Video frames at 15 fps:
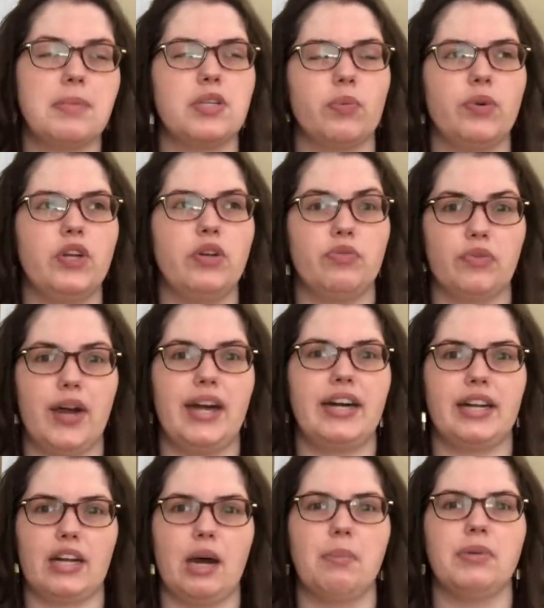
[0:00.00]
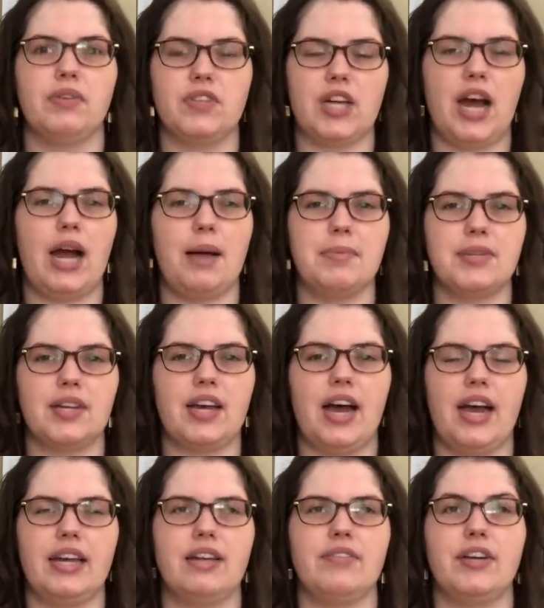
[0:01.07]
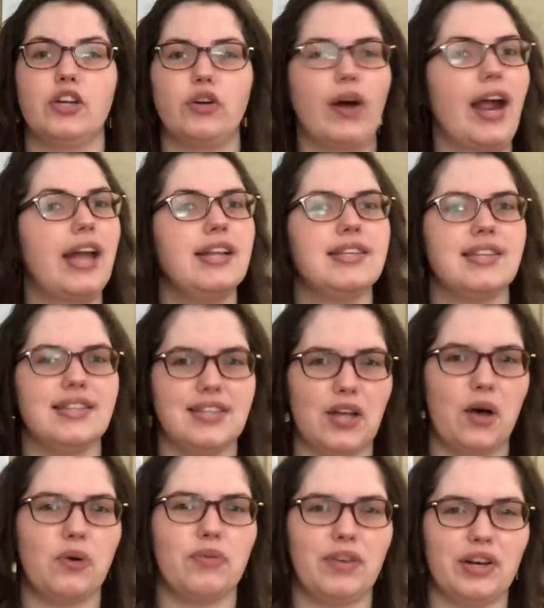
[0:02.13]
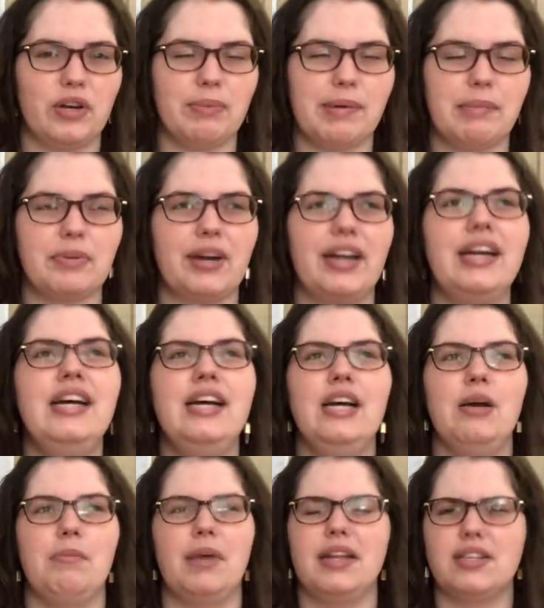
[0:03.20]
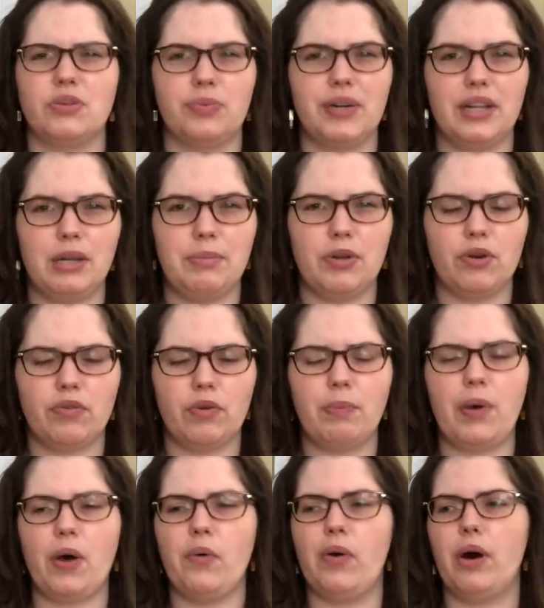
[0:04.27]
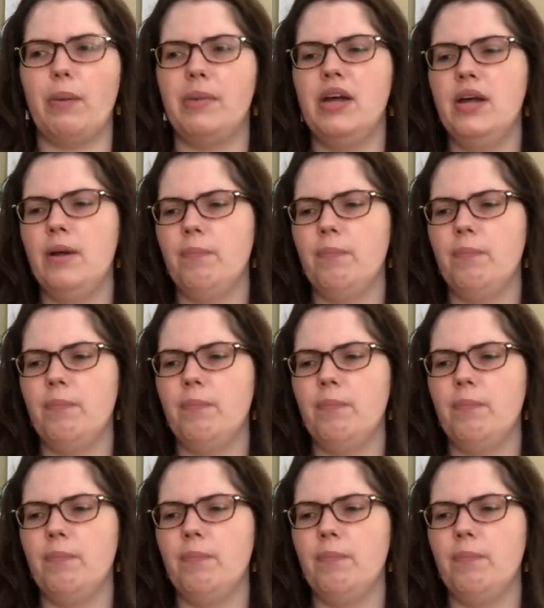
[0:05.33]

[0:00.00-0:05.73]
so when you've read it a couple of times, it kind of ingrains itself in your memory, but it's a really beautiful poem.